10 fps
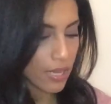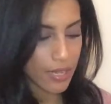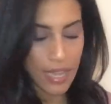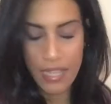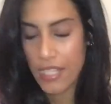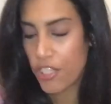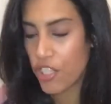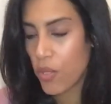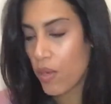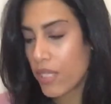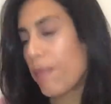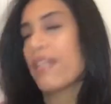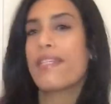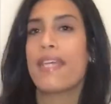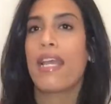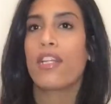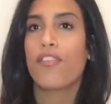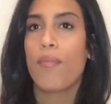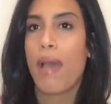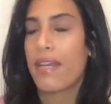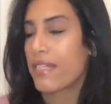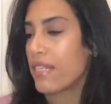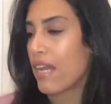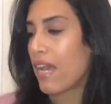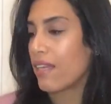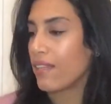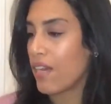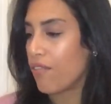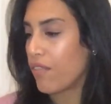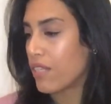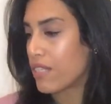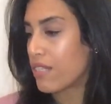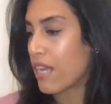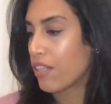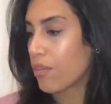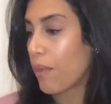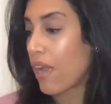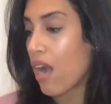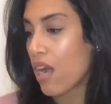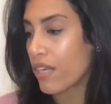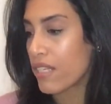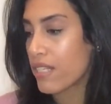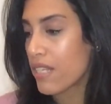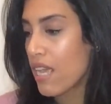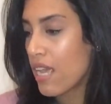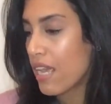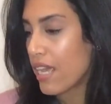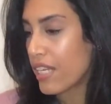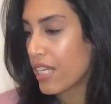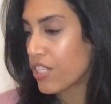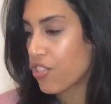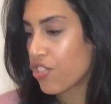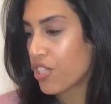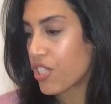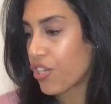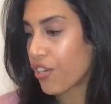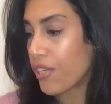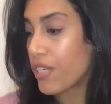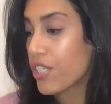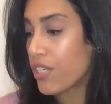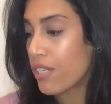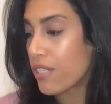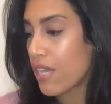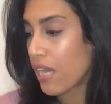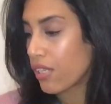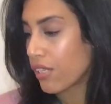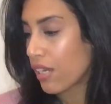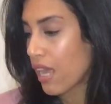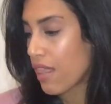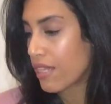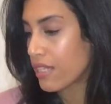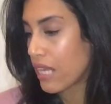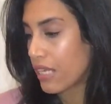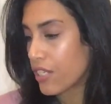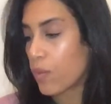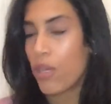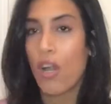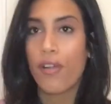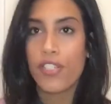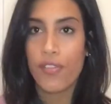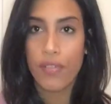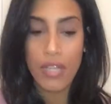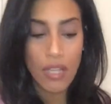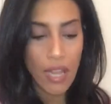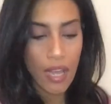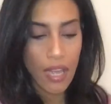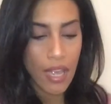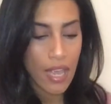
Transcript: Next is just going to be a detangler for Madison. I love this detangler by Honest. It is just their conditioning detangler in the scent Sweet Orange Vanilla.